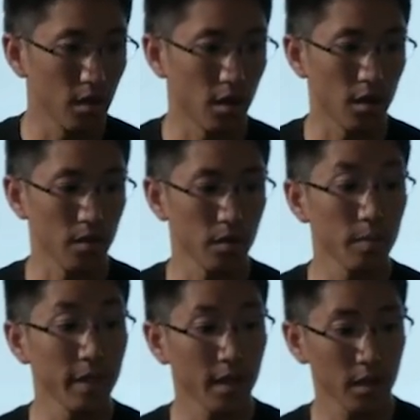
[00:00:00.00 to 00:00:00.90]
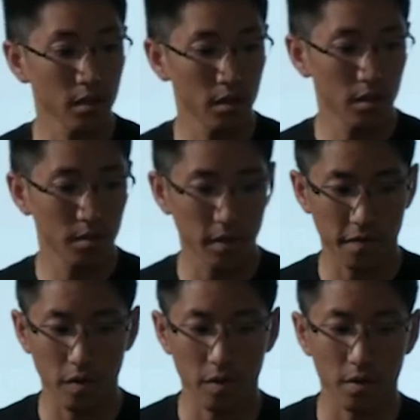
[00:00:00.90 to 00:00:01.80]
uh, we'll be getting a little
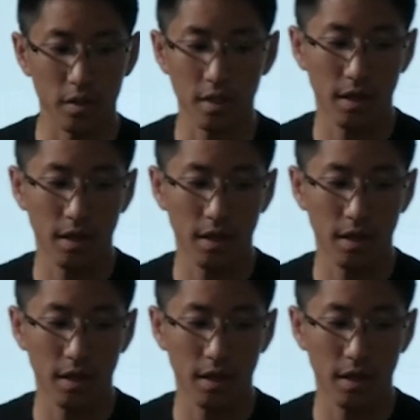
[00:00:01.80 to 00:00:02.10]
bit further into